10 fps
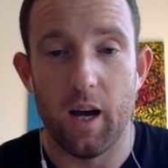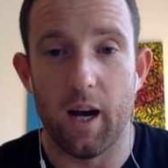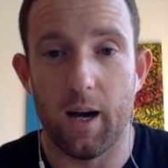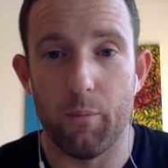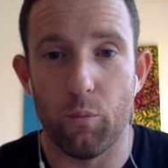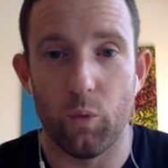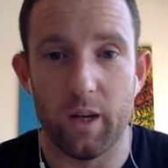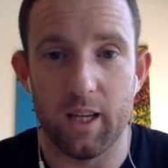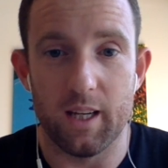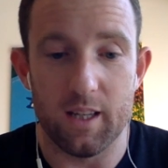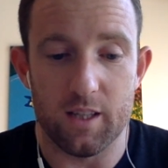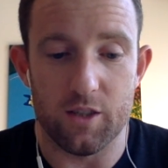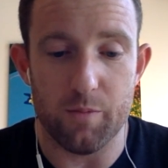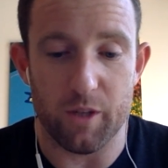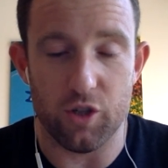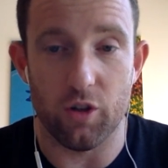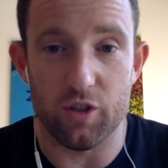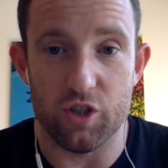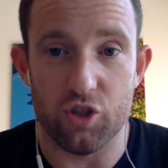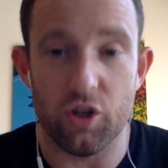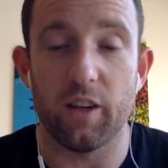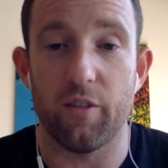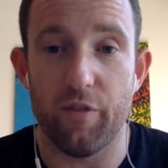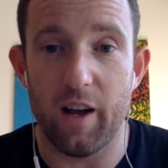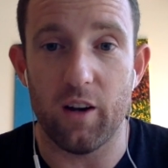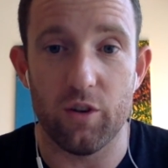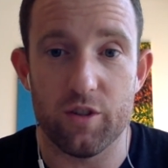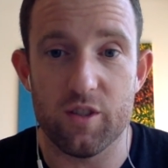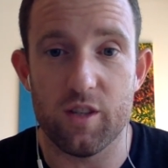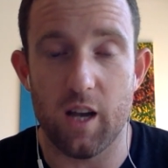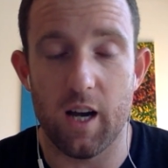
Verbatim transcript: Um, we specialise in strength and fat loss,